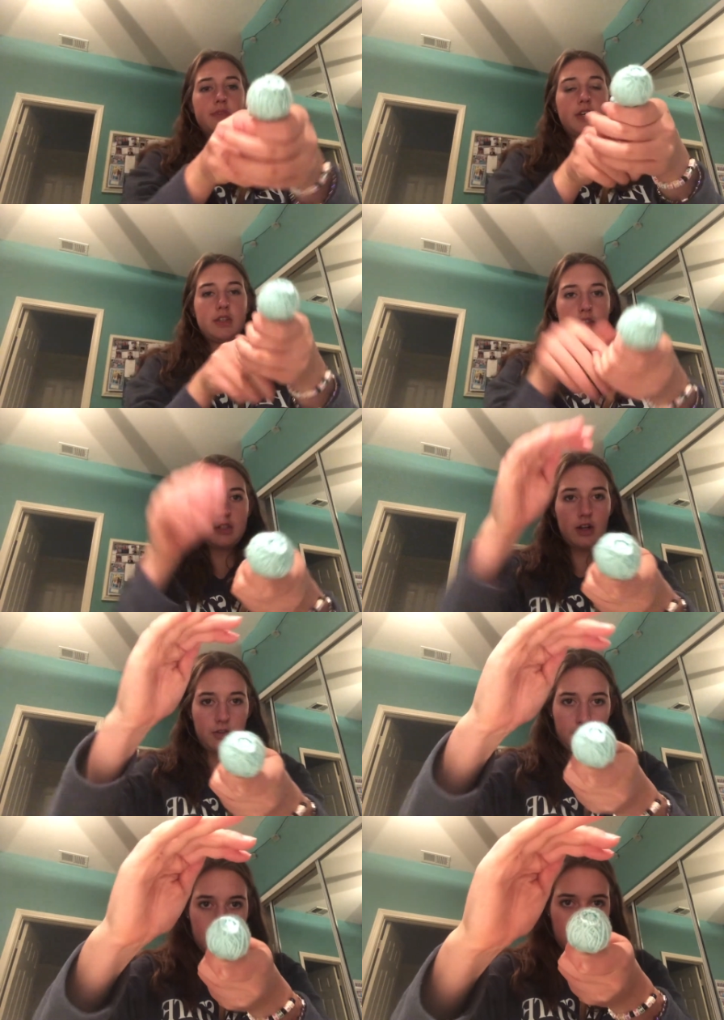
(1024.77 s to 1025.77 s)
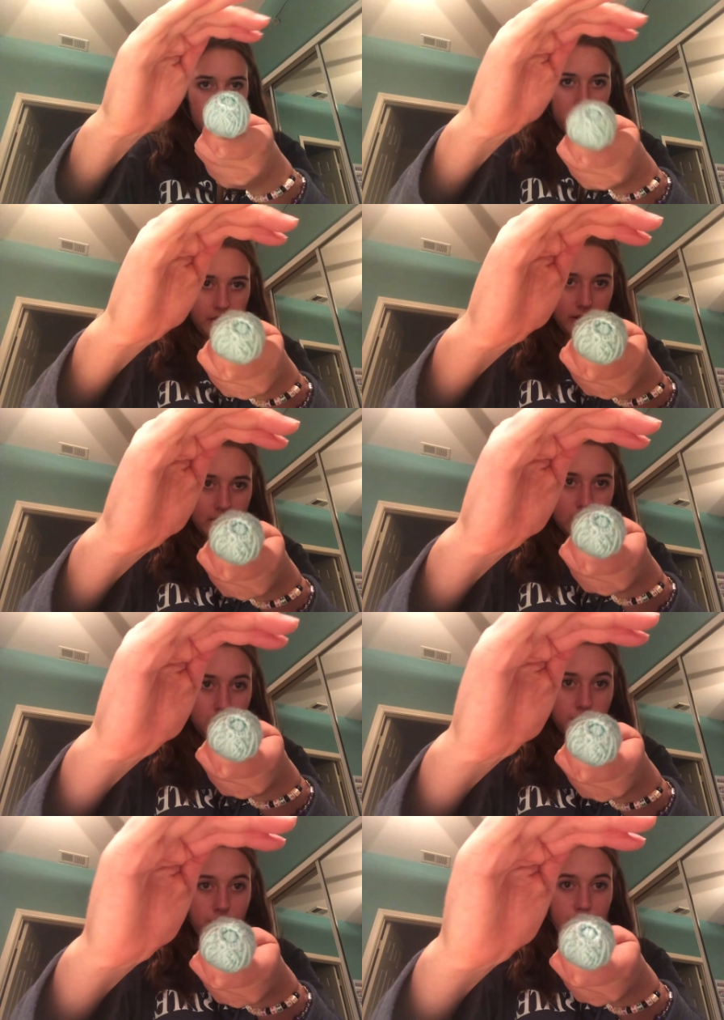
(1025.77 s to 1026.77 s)
This is an unfinished mallet that I need to
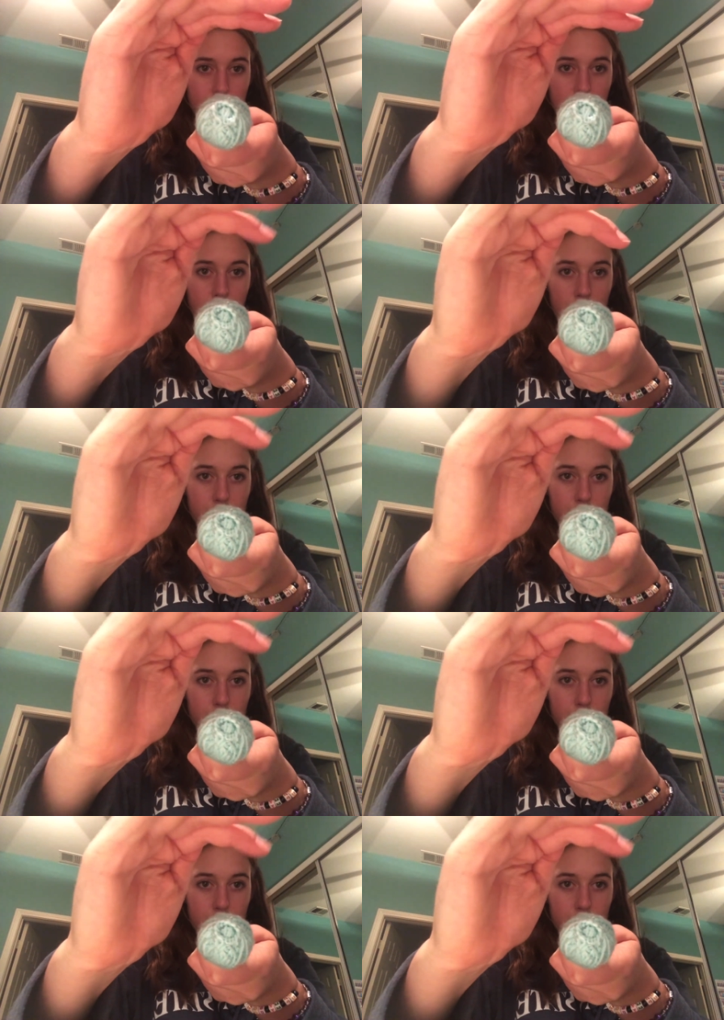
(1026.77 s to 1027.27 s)
do.